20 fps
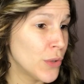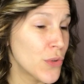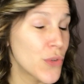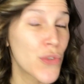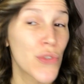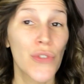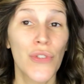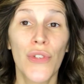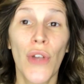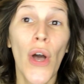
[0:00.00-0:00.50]

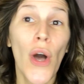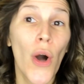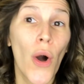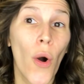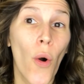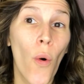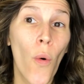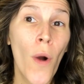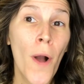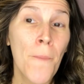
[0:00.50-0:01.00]

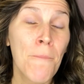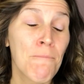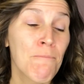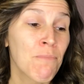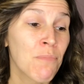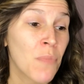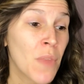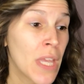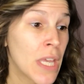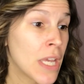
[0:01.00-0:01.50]
So,
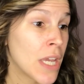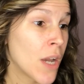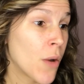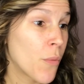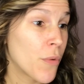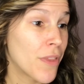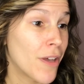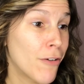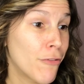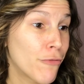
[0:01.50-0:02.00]

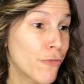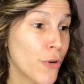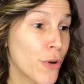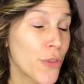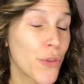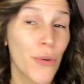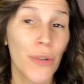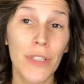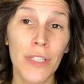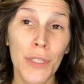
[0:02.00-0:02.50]
without
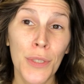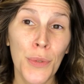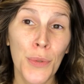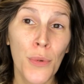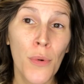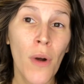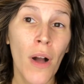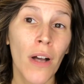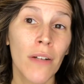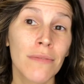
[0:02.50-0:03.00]
further
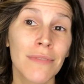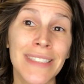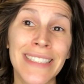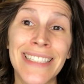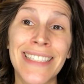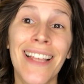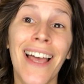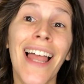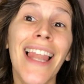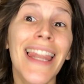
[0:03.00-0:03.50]
ado,
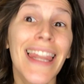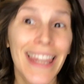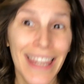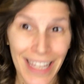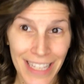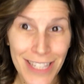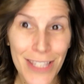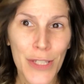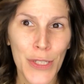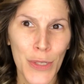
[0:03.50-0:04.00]

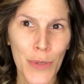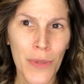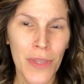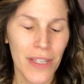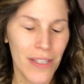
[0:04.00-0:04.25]
let's do